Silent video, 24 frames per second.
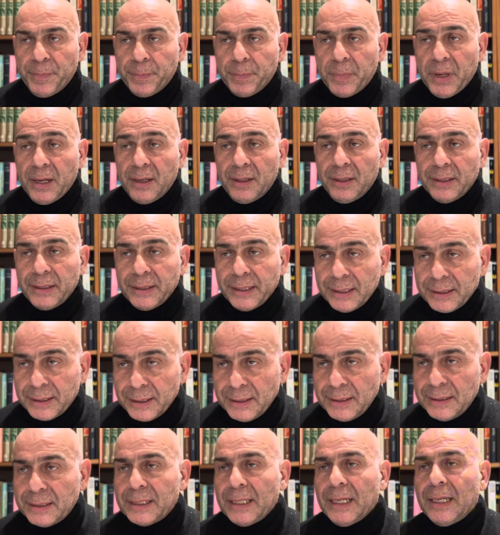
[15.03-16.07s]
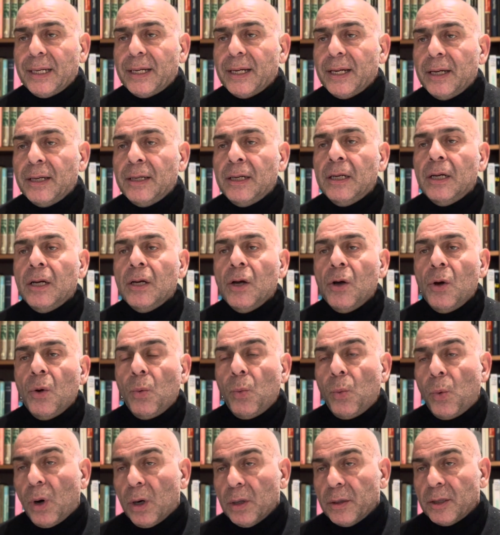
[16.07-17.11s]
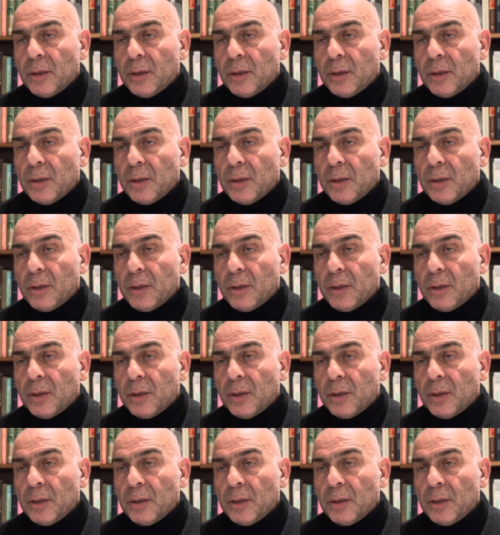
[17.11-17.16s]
but they didn't tell her what